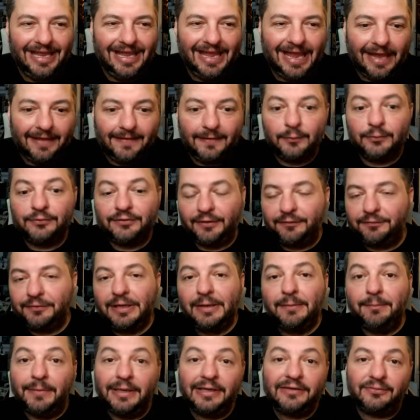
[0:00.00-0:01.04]
And there was definitely
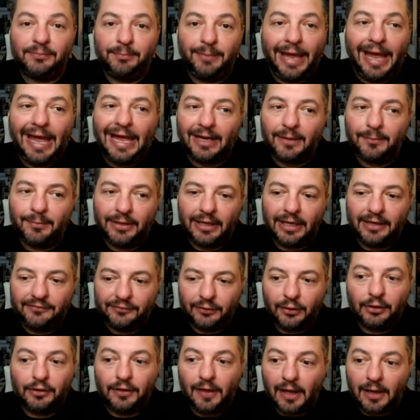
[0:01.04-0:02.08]
a mixed bag, but I
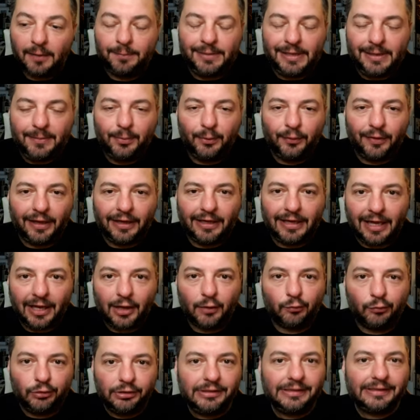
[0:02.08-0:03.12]
saw a lot of people that kind
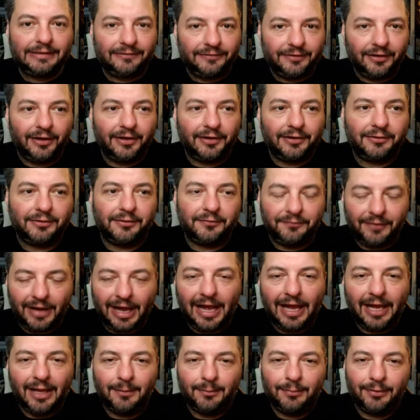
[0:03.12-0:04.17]
of really dug the
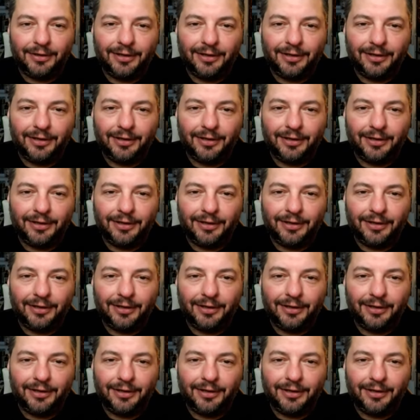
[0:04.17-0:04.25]
vibe.